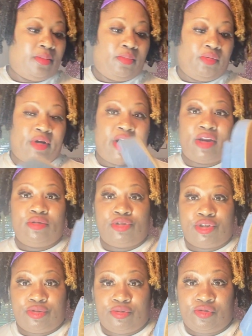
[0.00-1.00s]
brand new
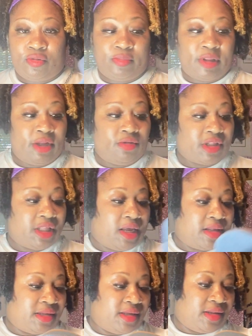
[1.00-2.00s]
shoes from Plato's
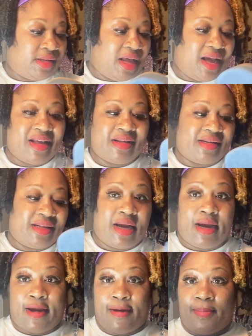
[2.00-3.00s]
Closet, size
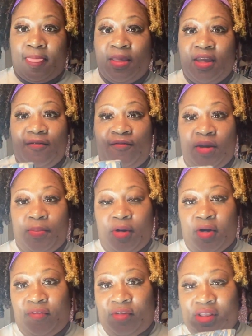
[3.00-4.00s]
9, fit
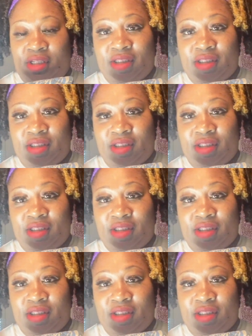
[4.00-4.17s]
perfectly.